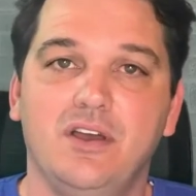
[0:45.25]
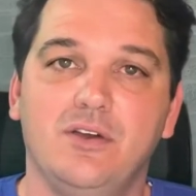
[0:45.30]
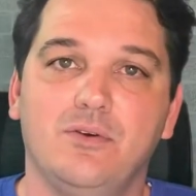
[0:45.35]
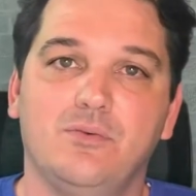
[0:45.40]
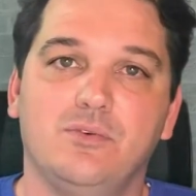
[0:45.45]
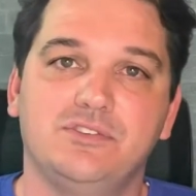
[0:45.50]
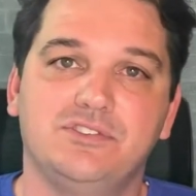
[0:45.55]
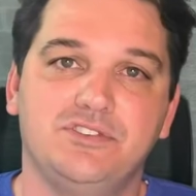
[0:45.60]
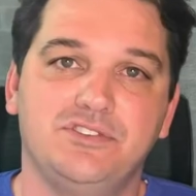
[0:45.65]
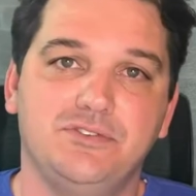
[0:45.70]

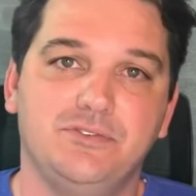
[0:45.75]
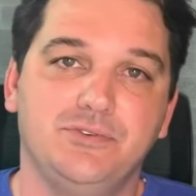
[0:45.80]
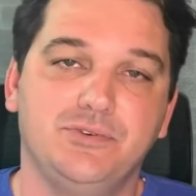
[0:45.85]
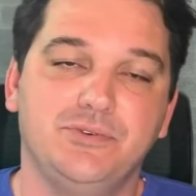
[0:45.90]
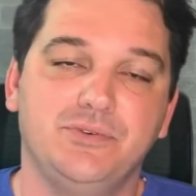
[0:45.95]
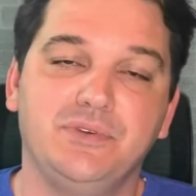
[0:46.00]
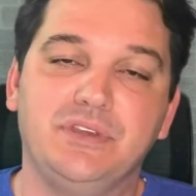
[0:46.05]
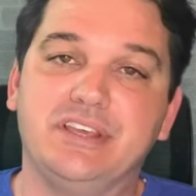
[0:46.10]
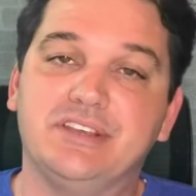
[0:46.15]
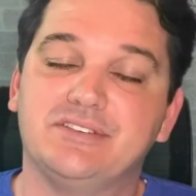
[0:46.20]
once
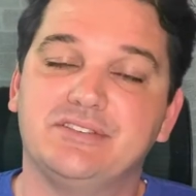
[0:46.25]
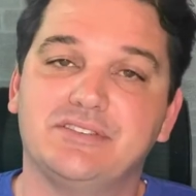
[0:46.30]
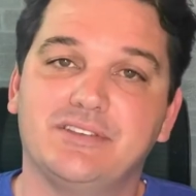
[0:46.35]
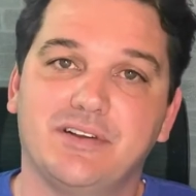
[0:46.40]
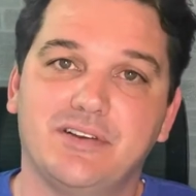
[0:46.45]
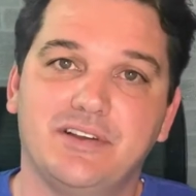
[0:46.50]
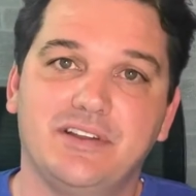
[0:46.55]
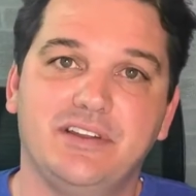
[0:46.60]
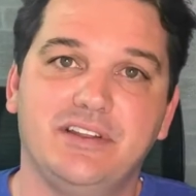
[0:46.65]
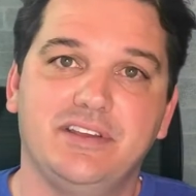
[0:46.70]
you get
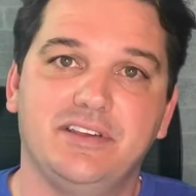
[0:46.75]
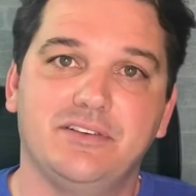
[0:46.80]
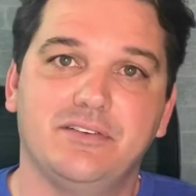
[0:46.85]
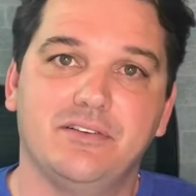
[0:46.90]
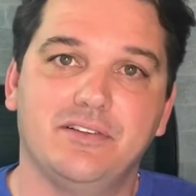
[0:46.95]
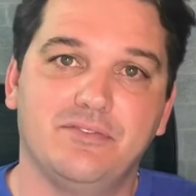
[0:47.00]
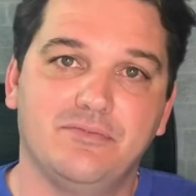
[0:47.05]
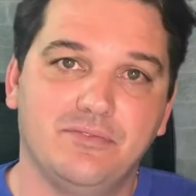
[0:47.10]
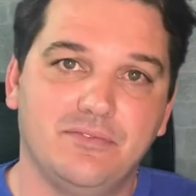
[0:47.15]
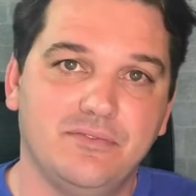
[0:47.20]
started here
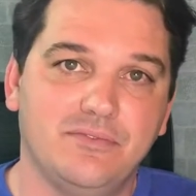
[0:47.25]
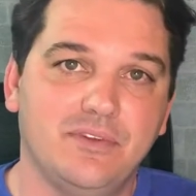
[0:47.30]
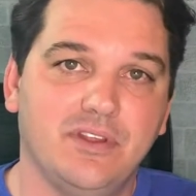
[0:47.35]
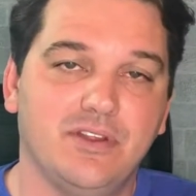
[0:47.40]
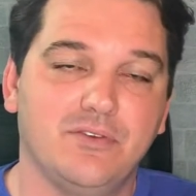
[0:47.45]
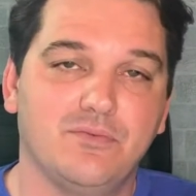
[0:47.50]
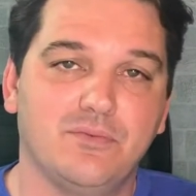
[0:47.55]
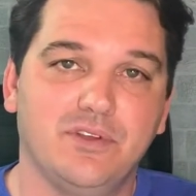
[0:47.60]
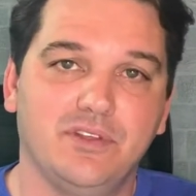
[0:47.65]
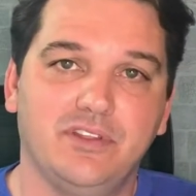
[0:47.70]

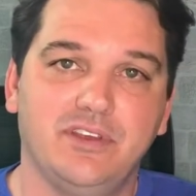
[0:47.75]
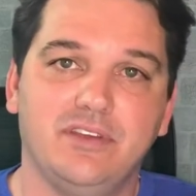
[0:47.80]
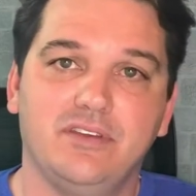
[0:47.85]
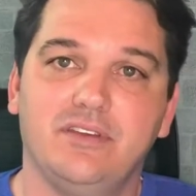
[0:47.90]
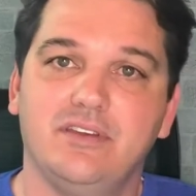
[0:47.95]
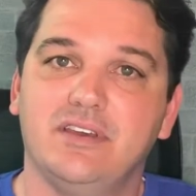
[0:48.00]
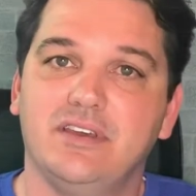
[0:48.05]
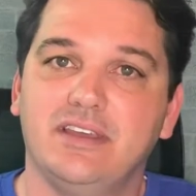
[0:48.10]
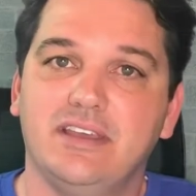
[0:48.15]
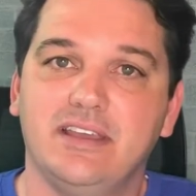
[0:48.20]
and really
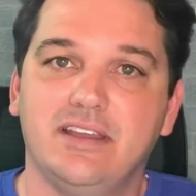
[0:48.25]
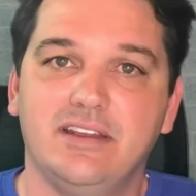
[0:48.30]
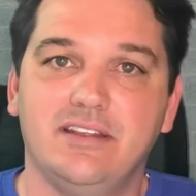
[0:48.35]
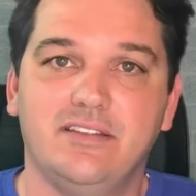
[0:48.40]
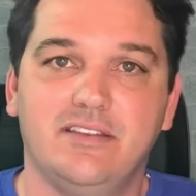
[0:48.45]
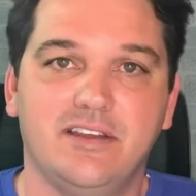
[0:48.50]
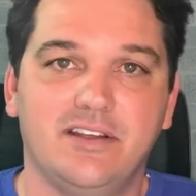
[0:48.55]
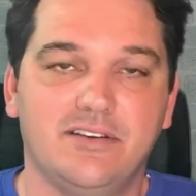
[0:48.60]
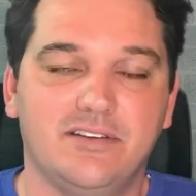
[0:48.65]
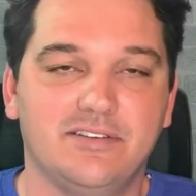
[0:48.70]
get in
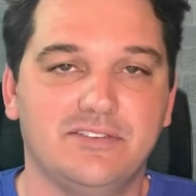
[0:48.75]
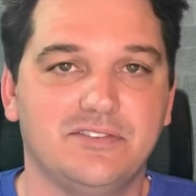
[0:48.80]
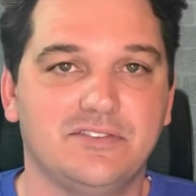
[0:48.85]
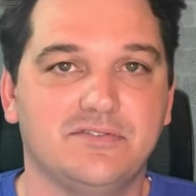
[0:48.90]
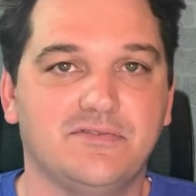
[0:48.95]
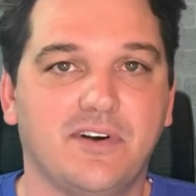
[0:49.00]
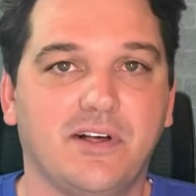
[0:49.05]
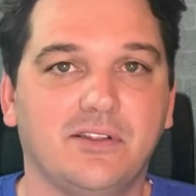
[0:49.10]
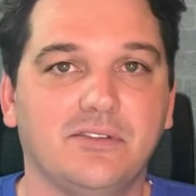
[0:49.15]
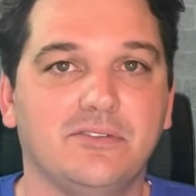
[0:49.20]
there and just
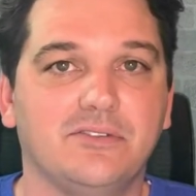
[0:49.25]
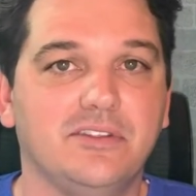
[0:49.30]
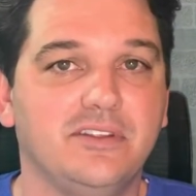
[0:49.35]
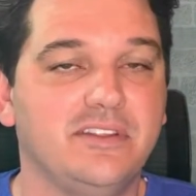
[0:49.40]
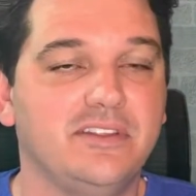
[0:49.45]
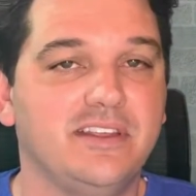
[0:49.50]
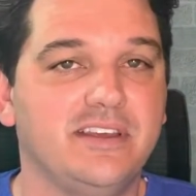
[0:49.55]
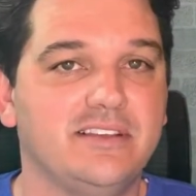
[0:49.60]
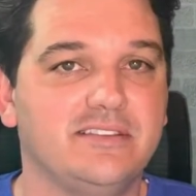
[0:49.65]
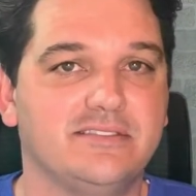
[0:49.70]
follow the
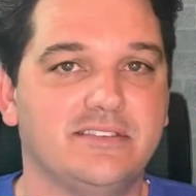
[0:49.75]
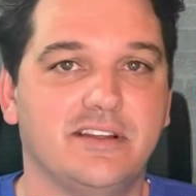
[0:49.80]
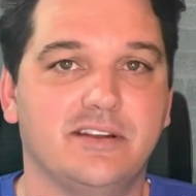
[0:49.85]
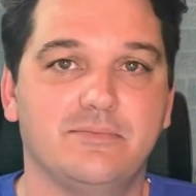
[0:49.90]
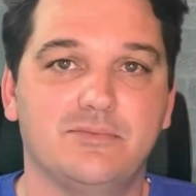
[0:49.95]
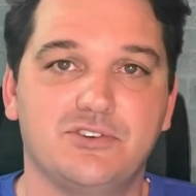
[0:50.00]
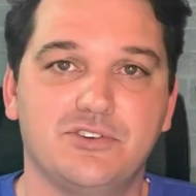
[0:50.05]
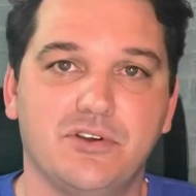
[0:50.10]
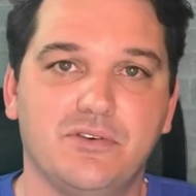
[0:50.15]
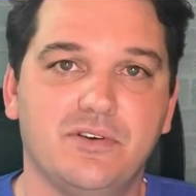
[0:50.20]
things that I'm
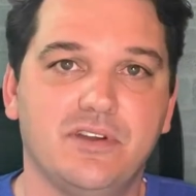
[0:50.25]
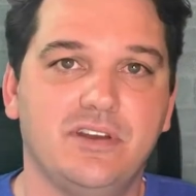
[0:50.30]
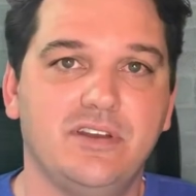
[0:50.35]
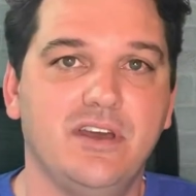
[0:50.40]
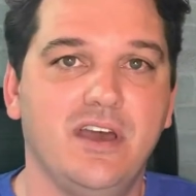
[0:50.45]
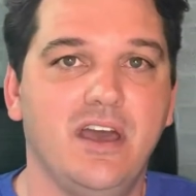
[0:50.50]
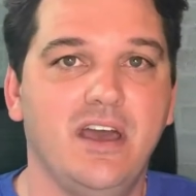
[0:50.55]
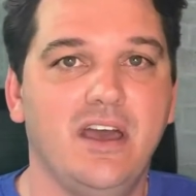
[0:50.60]
showing.